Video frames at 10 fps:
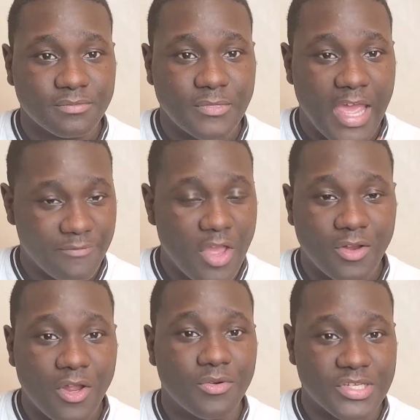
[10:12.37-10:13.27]
Have y'all
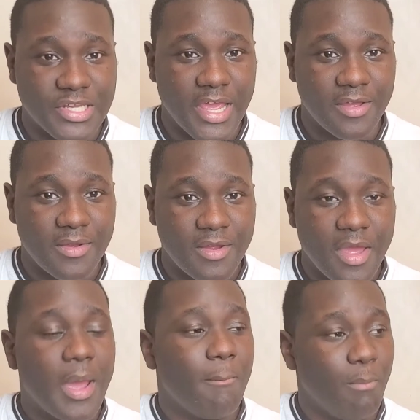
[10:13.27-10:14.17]
noticed that?
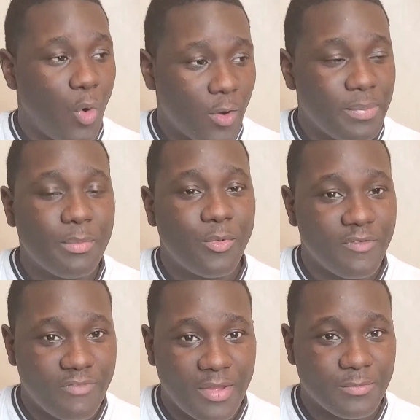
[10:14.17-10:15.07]
More people
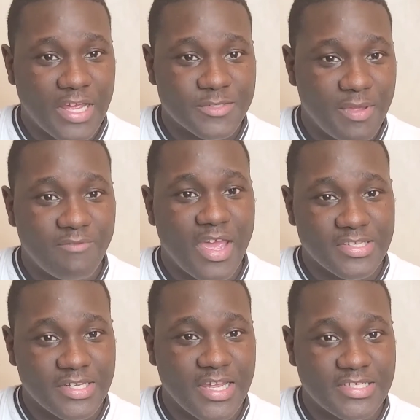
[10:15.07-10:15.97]
with that's been
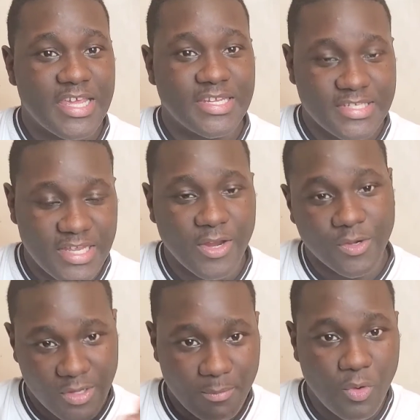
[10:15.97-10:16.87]
vaccinated is getting sicker
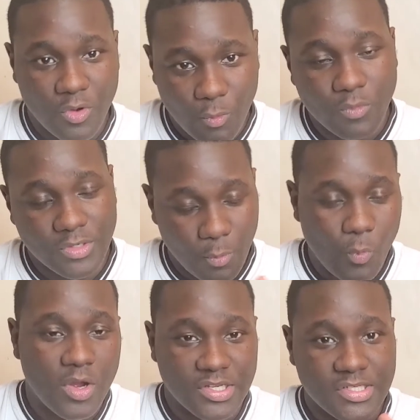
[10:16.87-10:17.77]
than more the
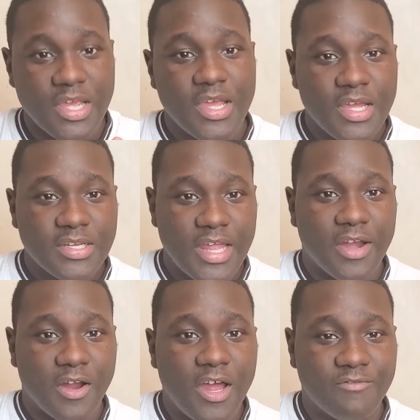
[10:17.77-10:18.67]
ones that
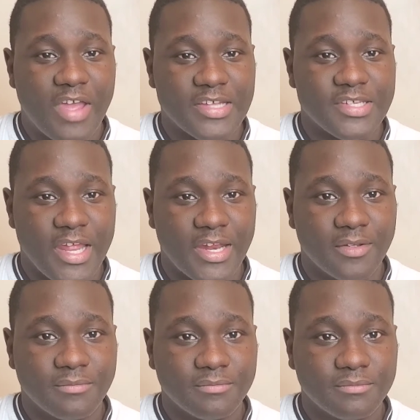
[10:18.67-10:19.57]
are unvaccinated.
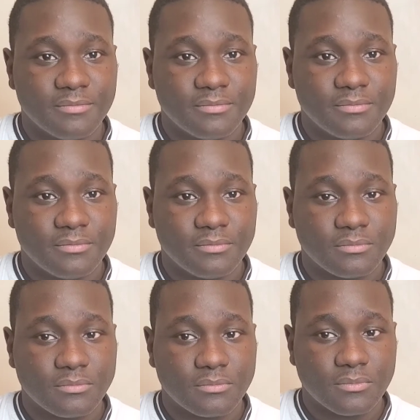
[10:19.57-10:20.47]

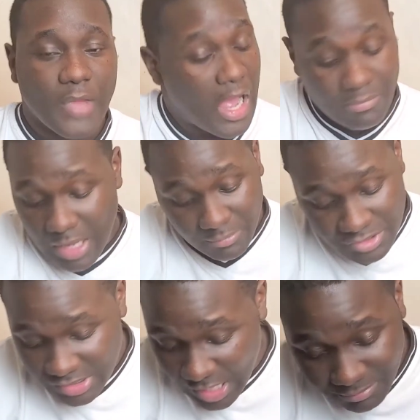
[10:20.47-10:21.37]

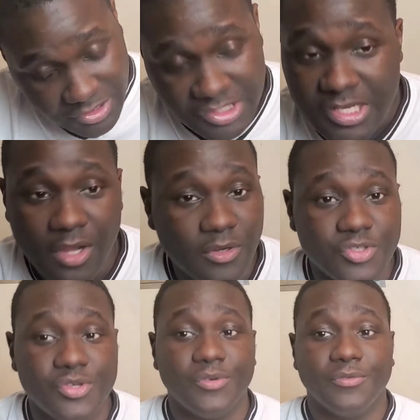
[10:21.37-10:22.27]
I'm just telling the
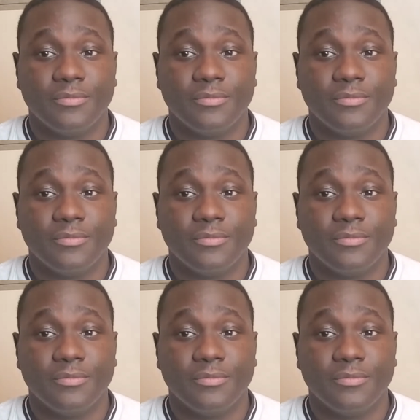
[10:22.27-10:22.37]
truth.